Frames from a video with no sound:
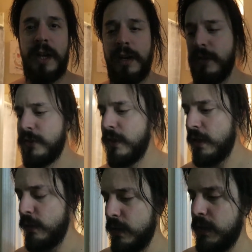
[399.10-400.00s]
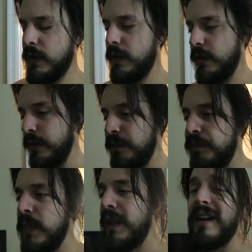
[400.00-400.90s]
got out of the shower.
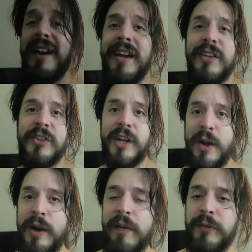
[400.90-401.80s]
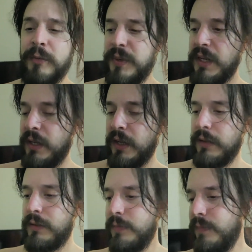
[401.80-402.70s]
Had to shower after being
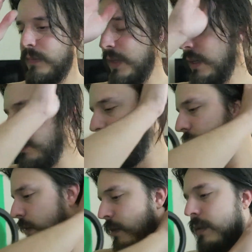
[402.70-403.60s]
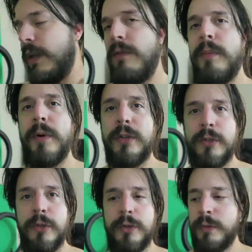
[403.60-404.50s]
at Dave's, Dave and
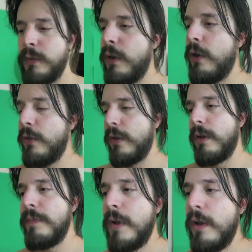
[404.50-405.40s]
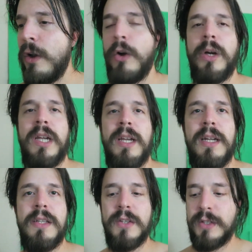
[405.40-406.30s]
Buster's, all the
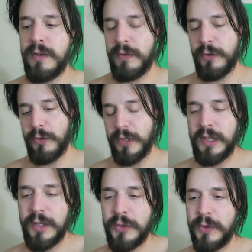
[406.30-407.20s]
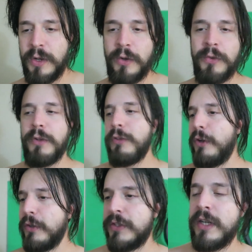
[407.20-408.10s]
arcades and stuff, and all the kids around, all the
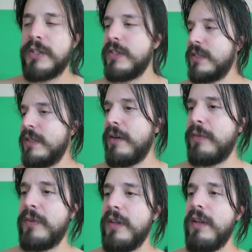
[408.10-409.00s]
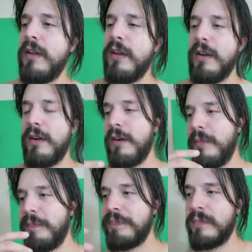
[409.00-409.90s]
adults touching stuff.
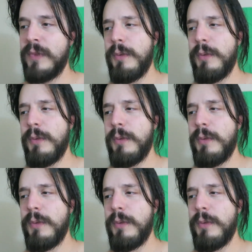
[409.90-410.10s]
Um,